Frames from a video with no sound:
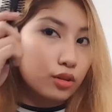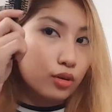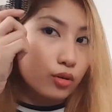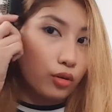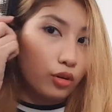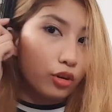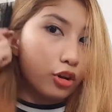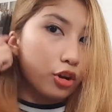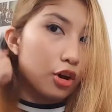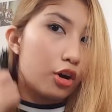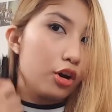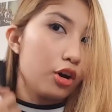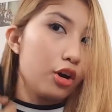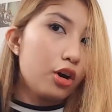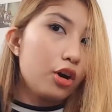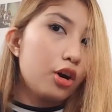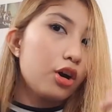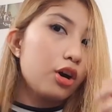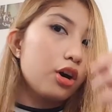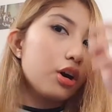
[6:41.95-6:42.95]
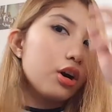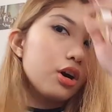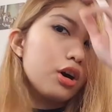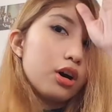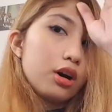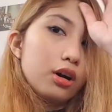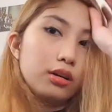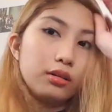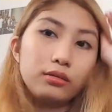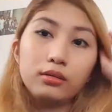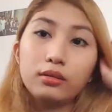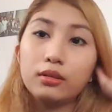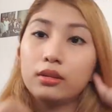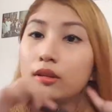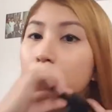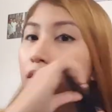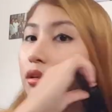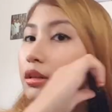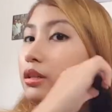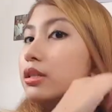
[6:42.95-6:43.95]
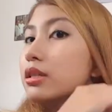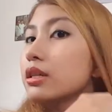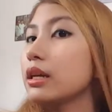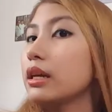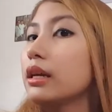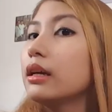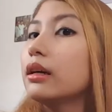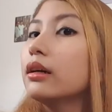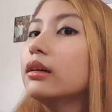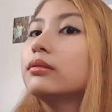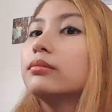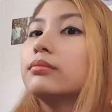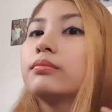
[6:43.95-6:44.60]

golo. See?